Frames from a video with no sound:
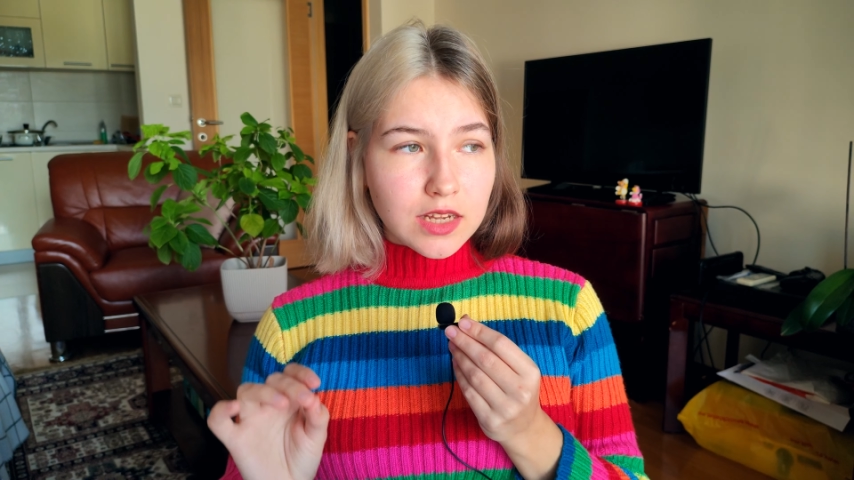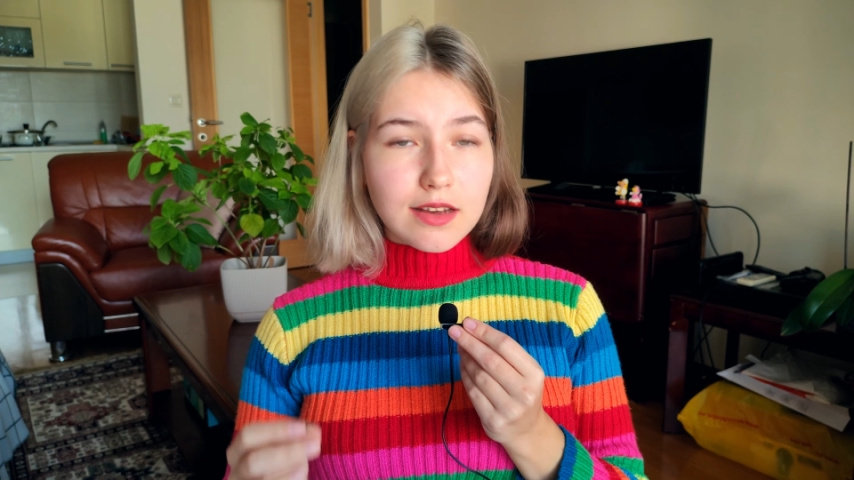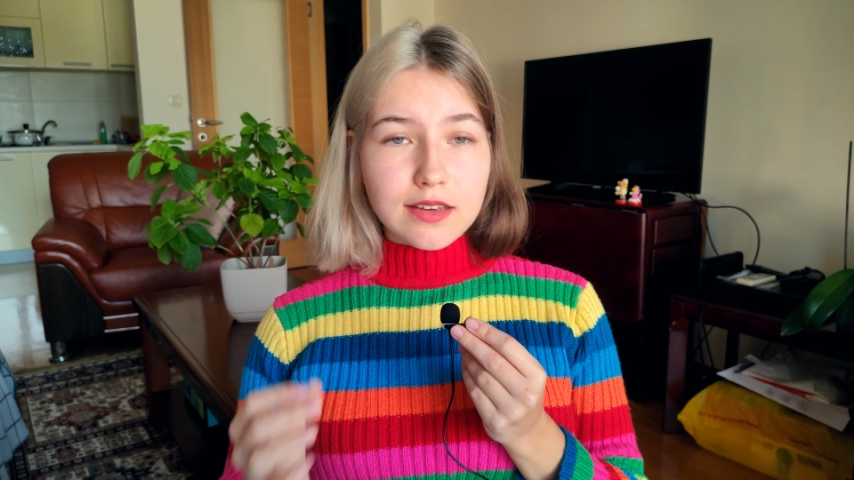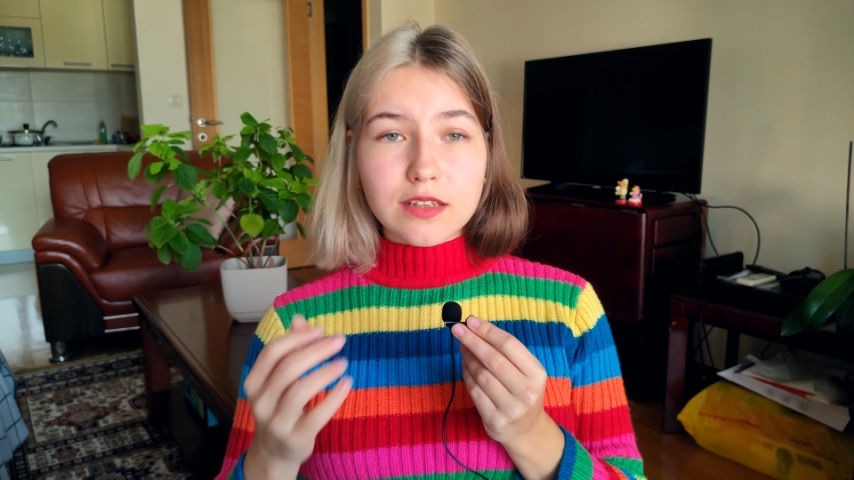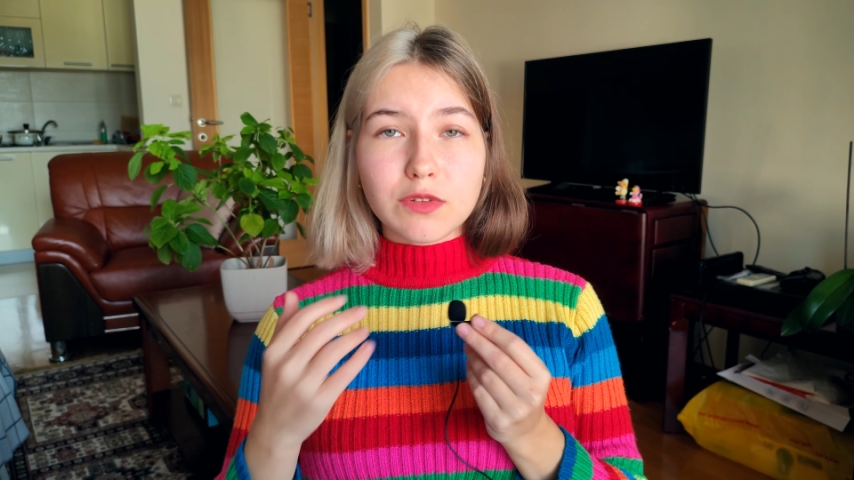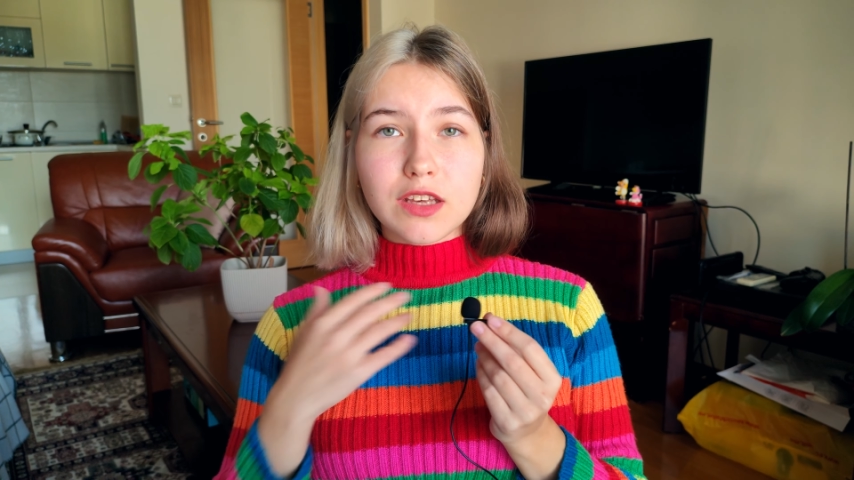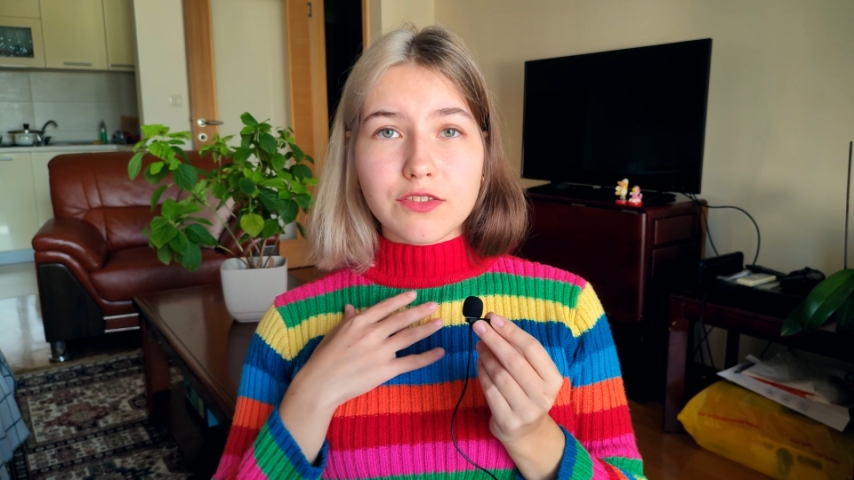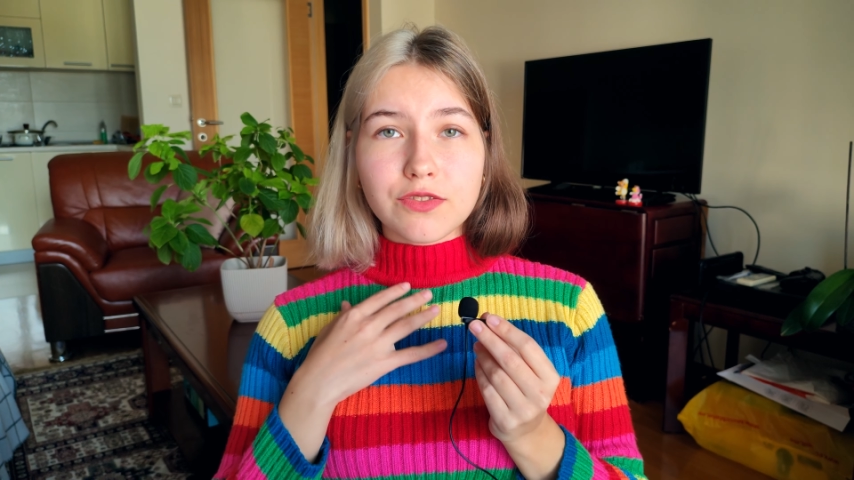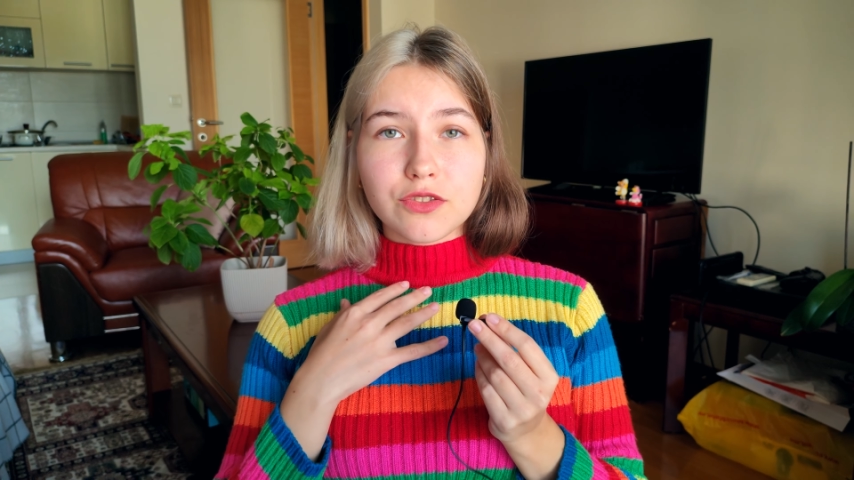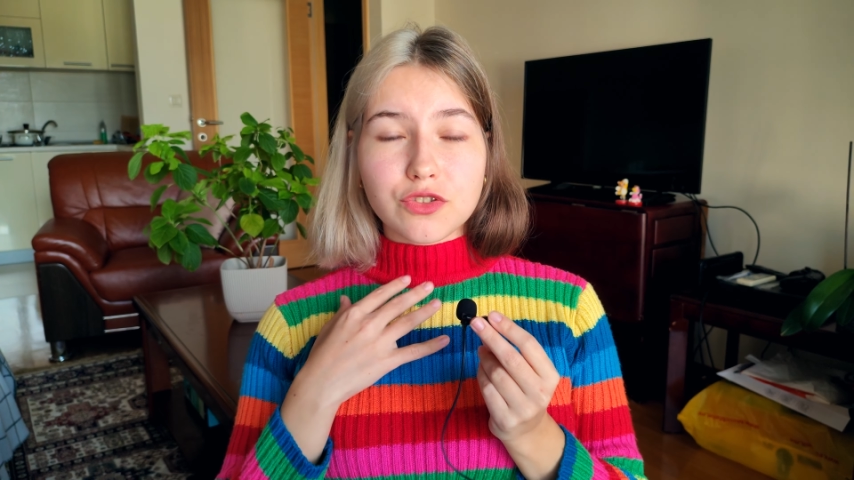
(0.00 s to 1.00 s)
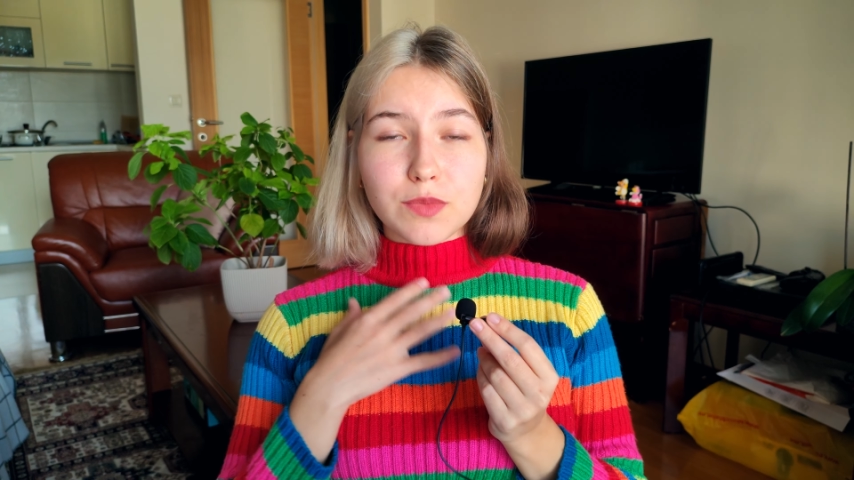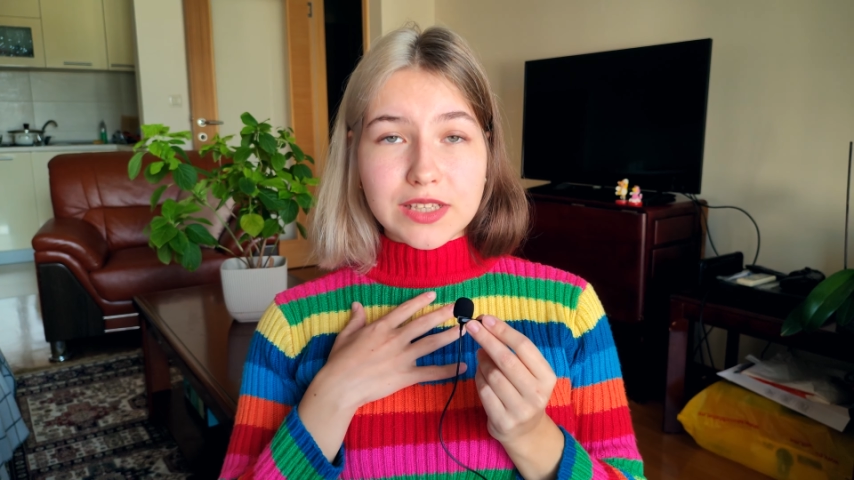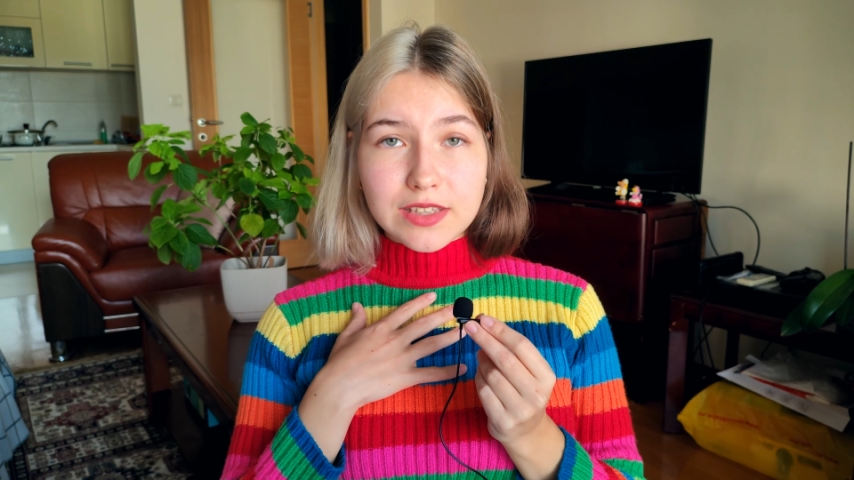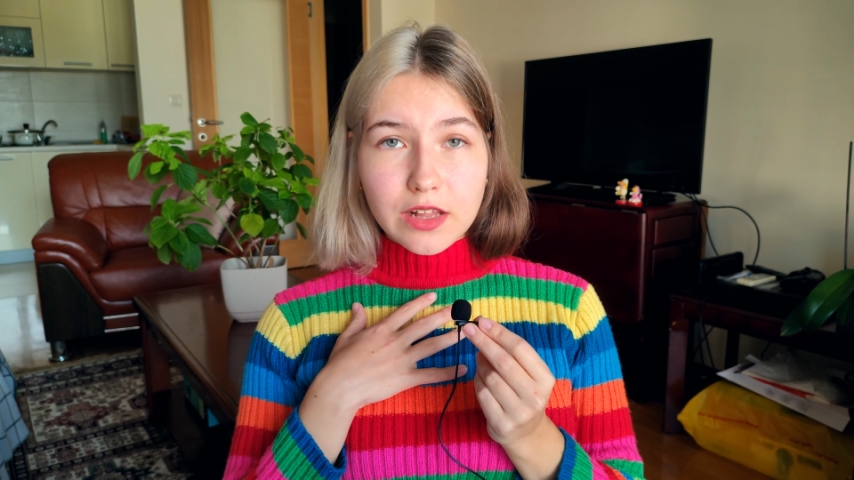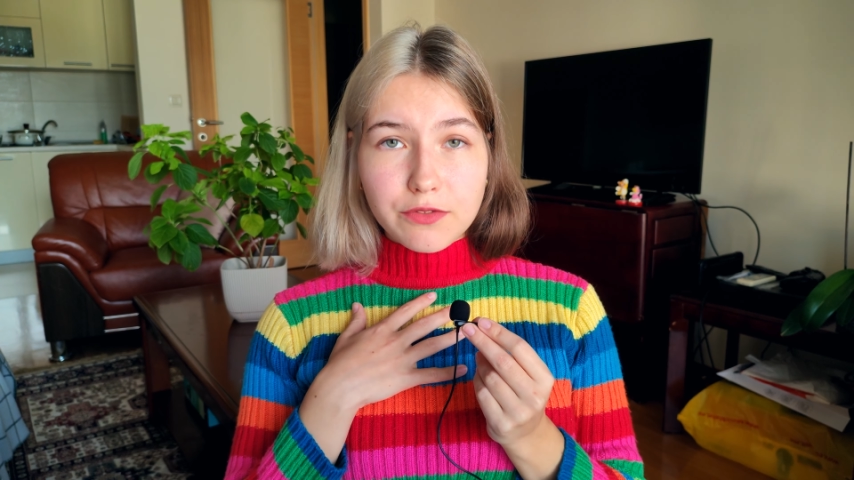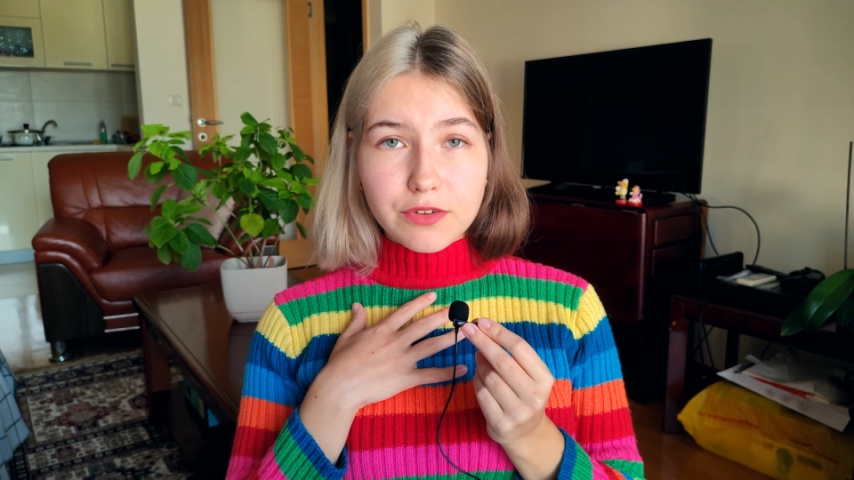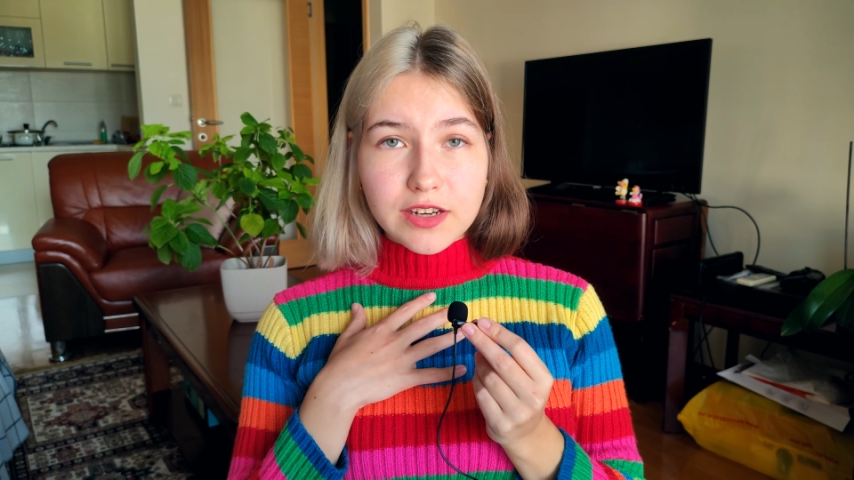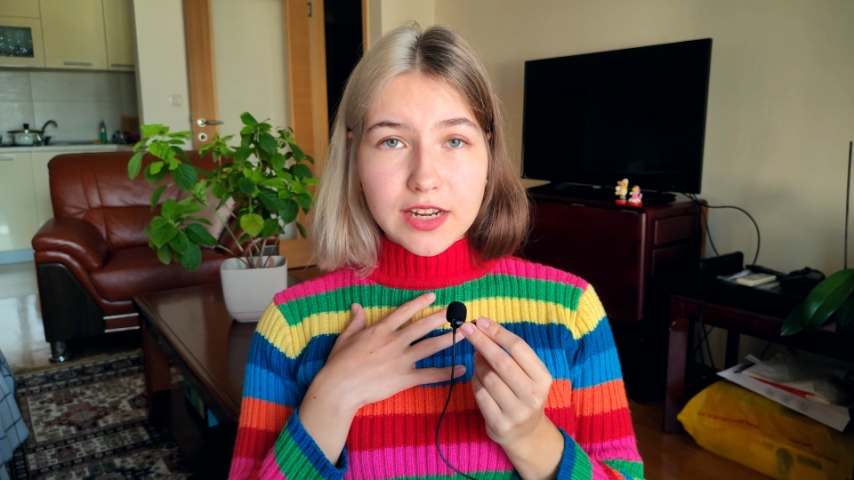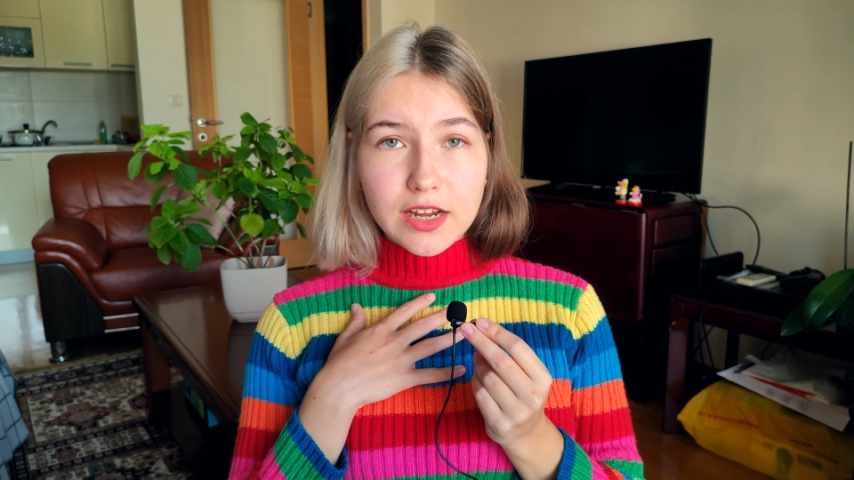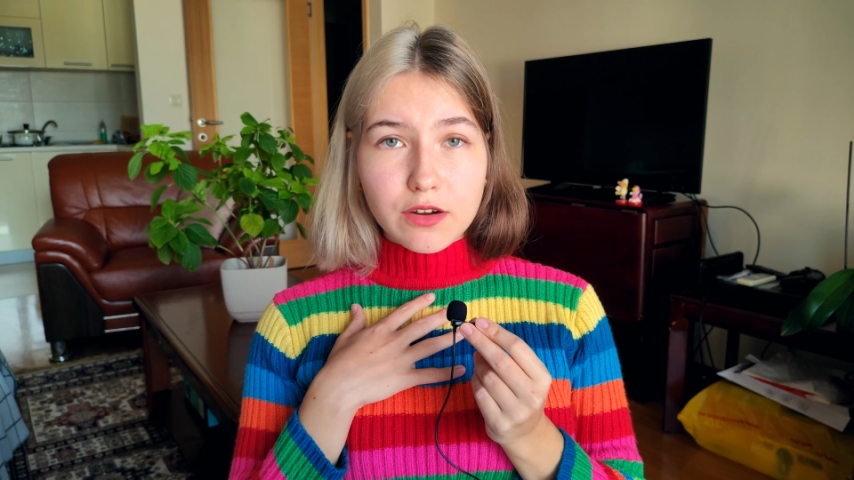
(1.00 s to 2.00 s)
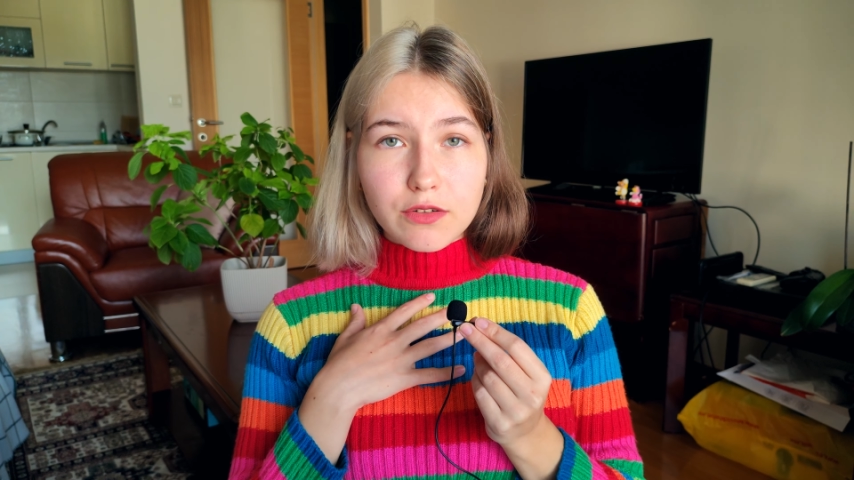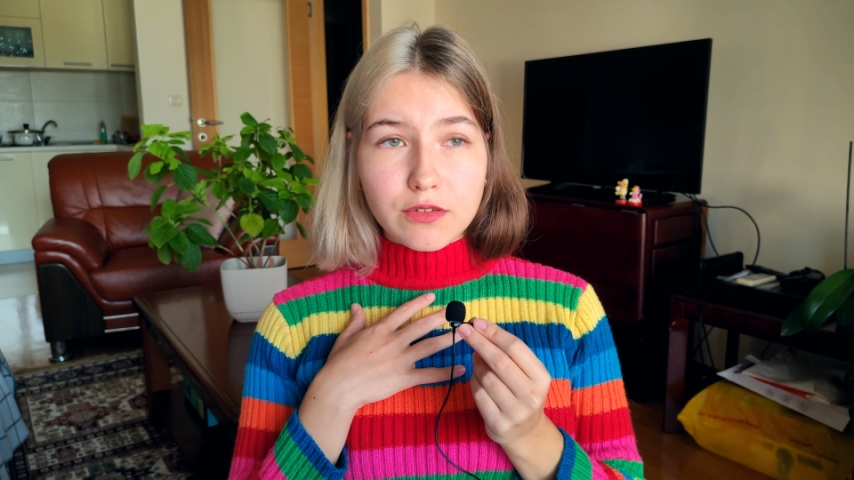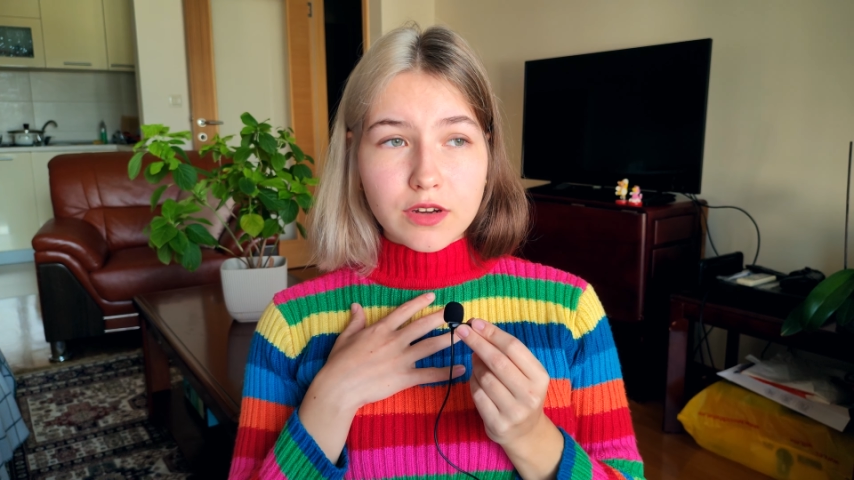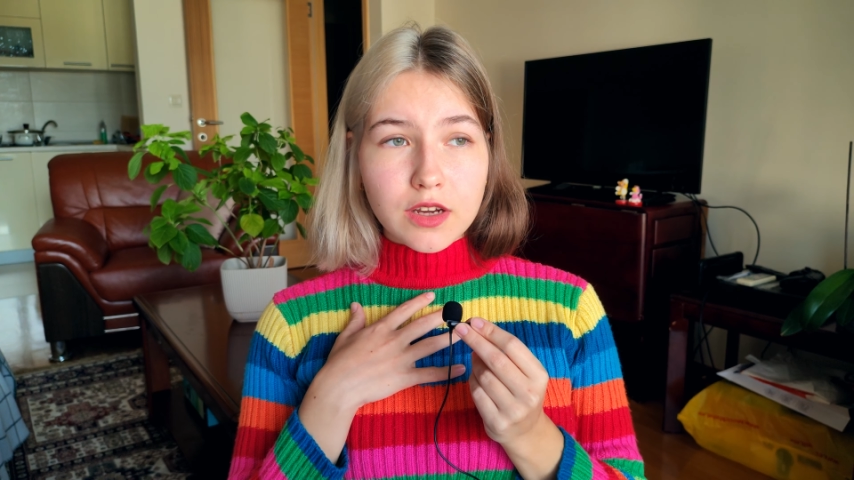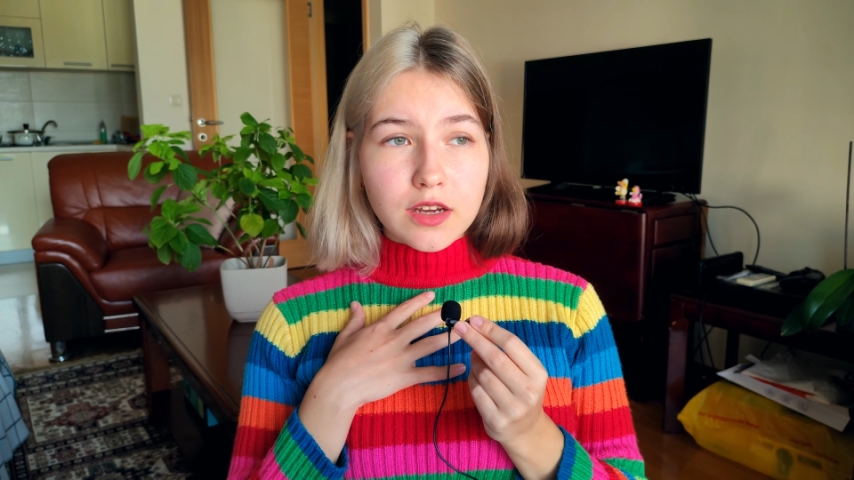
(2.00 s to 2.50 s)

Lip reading: I can give to myself right now